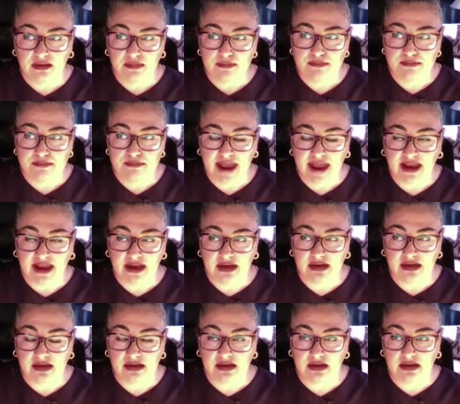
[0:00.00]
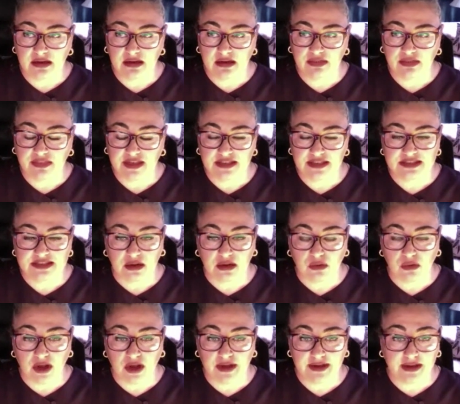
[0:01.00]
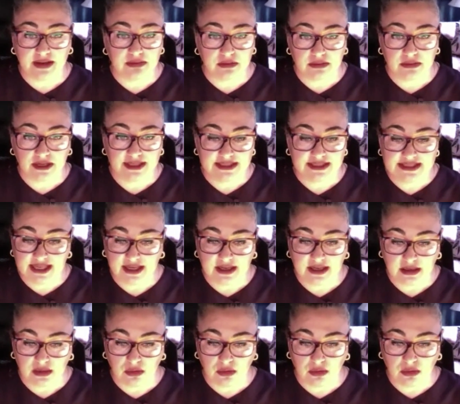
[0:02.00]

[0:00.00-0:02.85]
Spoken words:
main things I want everybody to take